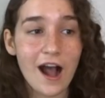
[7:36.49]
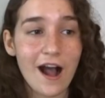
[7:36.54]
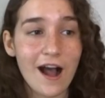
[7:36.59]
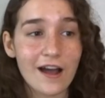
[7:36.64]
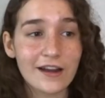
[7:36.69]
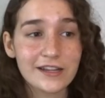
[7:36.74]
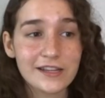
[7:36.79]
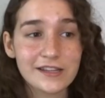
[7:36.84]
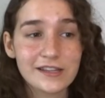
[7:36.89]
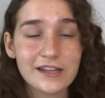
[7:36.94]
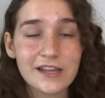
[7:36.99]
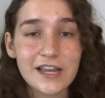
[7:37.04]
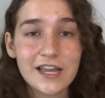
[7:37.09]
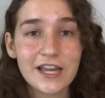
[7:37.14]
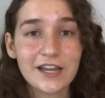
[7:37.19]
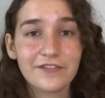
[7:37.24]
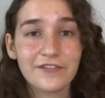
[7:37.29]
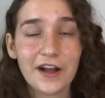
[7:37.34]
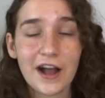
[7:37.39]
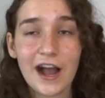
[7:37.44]

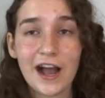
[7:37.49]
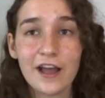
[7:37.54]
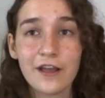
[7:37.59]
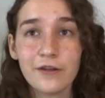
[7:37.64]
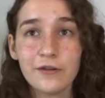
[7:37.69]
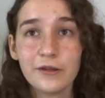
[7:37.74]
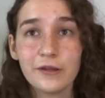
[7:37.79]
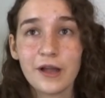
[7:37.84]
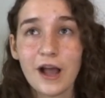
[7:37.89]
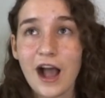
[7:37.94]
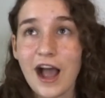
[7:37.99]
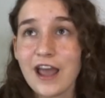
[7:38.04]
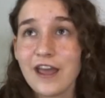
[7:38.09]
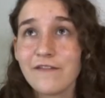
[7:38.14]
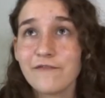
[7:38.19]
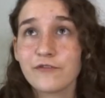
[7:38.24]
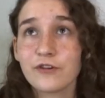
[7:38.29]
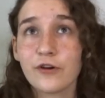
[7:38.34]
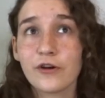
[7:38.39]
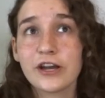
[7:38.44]
Honestly, I
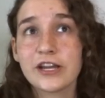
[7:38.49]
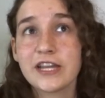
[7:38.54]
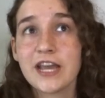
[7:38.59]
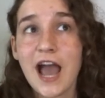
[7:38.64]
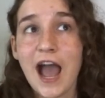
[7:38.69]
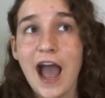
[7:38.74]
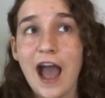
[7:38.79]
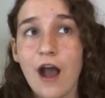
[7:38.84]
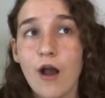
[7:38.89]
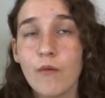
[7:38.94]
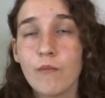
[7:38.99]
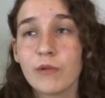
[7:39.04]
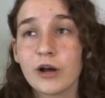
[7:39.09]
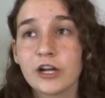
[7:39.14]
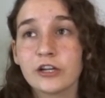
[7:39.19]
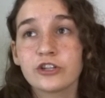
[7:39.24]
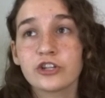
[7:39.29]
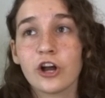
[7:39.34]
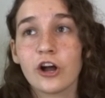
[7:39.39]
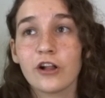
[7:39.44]
have no idea how
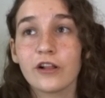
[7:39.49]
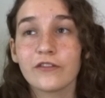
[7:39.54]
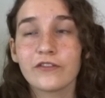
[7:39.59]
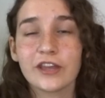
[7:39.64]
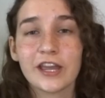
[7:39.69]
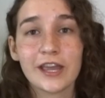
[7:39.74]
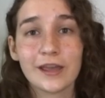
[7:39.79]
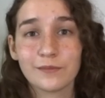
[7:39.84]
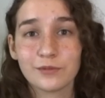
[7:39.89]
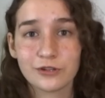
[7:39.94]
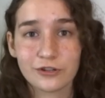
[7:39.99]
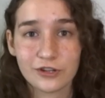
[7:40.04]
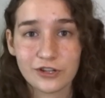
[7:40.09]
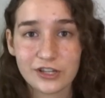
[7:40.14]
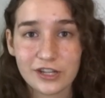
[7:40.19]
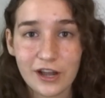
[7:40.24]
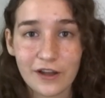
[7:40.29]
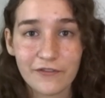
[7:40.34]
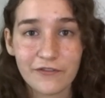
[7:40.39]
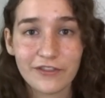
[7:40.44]
much all of the hamster
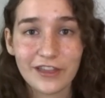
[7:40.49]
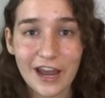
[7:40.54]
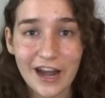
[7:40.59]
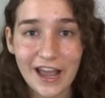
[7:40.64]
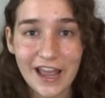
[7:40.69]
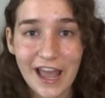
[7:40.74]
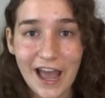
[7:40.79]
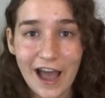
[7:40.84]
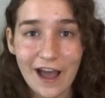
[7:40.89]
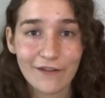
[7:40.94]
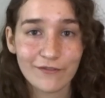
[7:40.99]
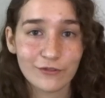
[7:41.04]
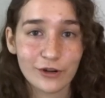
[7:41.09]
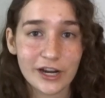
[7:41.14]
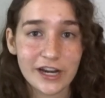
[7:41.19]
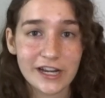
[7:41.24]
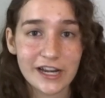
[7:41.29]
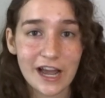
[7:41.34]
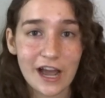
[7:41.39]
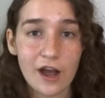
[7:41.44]
stuff that I have
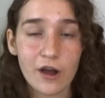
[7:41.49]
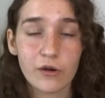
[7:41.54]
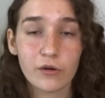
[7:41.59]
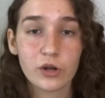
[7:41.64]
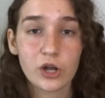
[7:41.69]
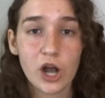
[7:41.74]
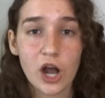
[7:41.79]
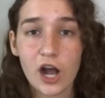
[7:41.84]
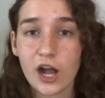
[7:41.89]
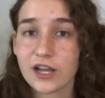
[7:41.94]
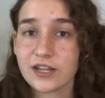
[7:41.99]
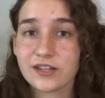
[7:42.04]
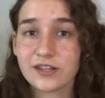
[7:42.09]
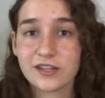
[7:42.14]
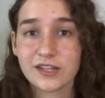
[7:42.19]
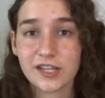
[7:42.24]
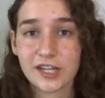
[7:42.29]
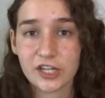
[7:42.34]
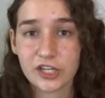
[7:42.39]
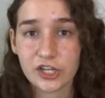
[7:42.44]
right now
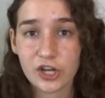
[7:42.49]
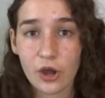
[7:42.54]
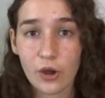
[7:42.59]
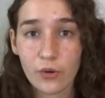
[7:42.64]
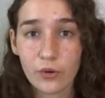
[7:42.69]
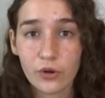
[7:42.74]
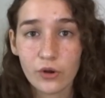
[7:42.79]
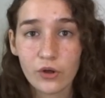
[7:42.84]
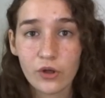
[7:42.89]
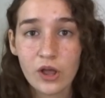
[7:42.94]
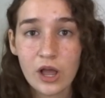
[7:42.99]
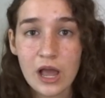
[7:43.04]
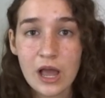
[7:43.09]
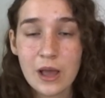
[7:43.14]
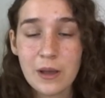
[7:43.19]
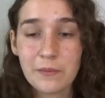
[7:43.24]
costs in total,